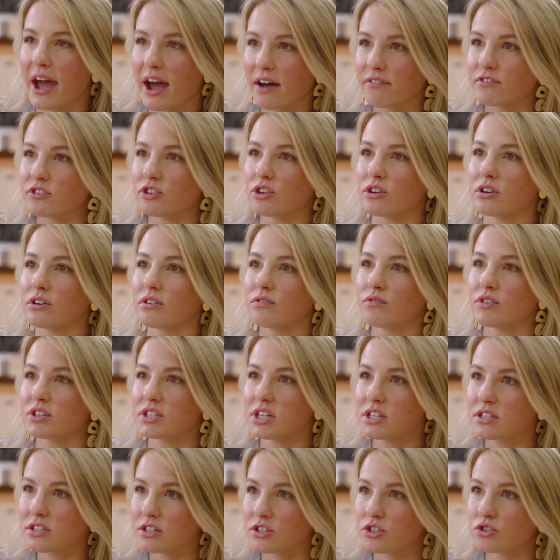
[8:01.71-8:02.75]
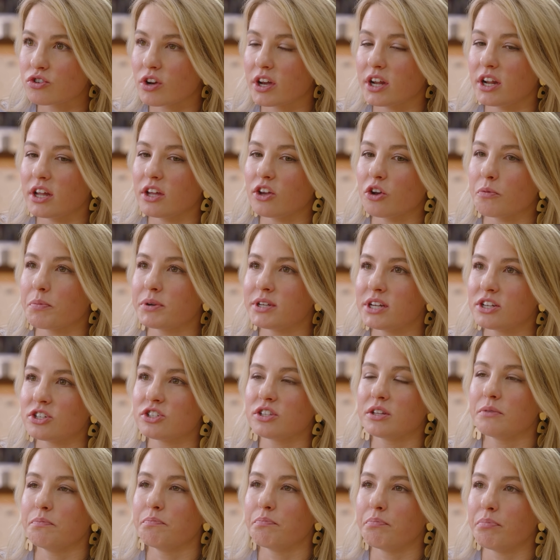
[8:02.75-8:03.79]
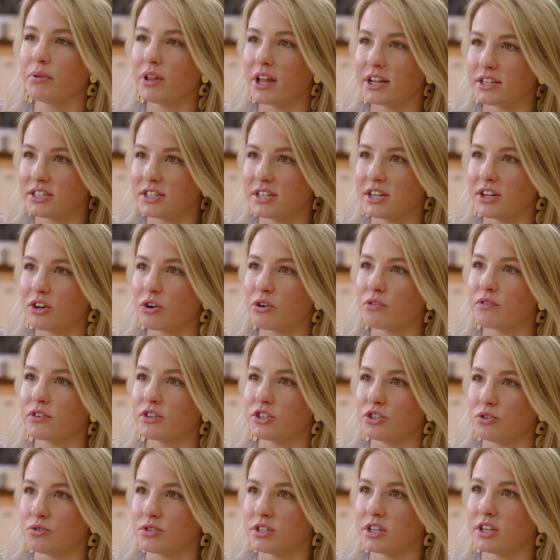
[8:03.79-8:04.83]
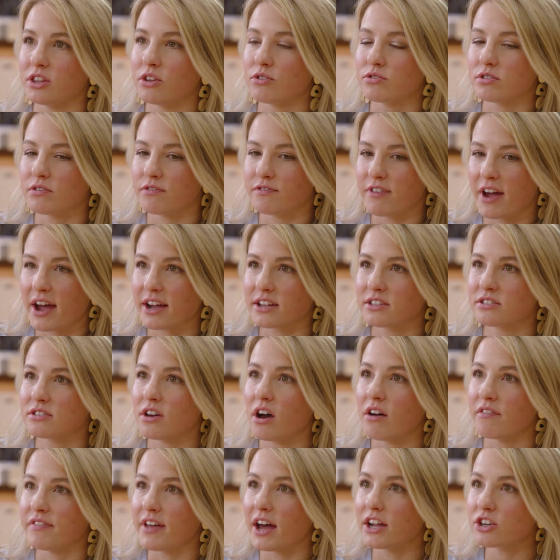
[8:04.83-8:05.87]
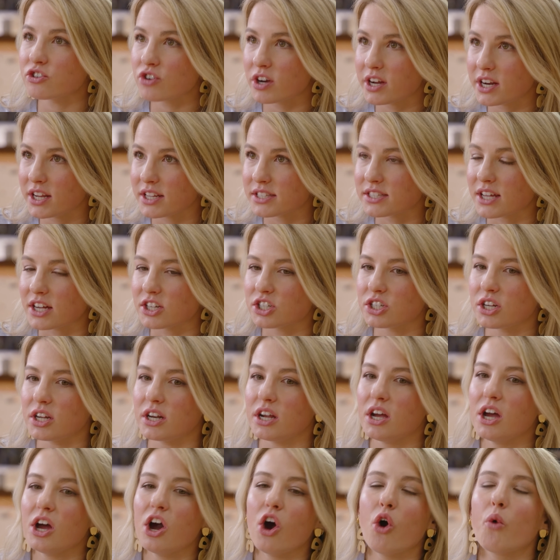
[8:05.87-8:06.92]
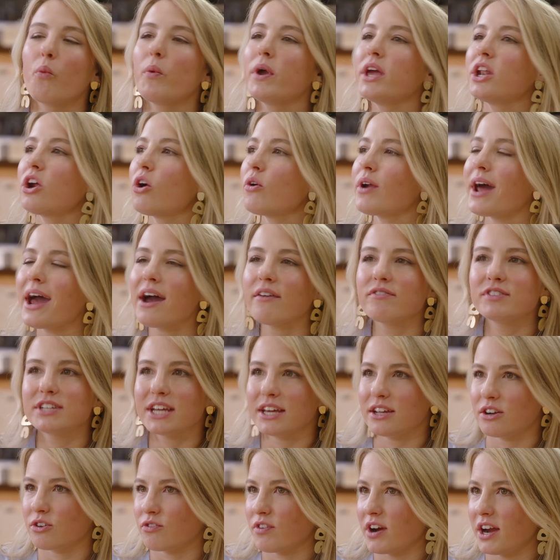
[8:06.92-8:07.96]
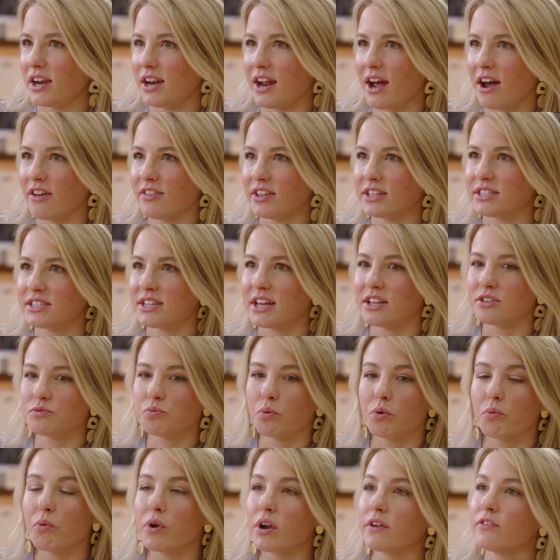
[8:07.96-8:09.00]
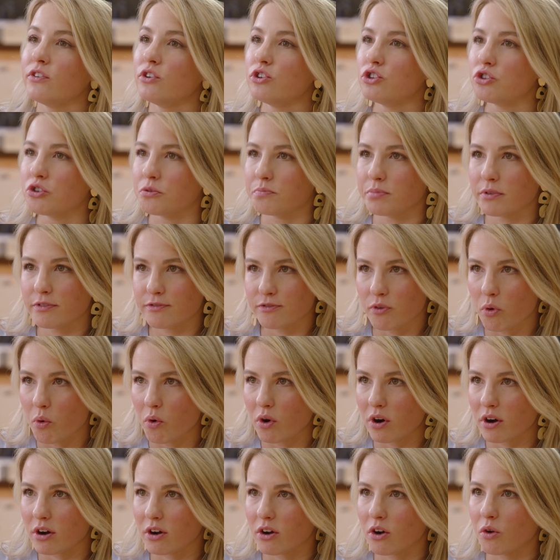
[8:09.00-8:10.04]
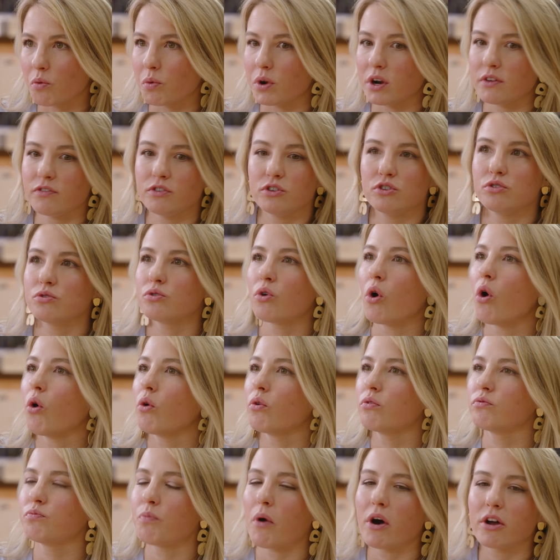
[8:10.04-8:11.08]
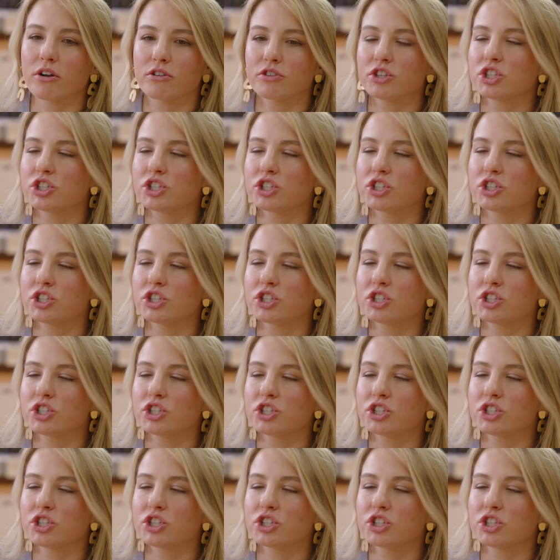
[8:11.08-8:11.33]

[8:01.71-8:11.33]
after resistance training, you're potentially blunting or reducing those effects of that training session. We don't have data right now that says, well, what if you do it before? Or what if you do cold water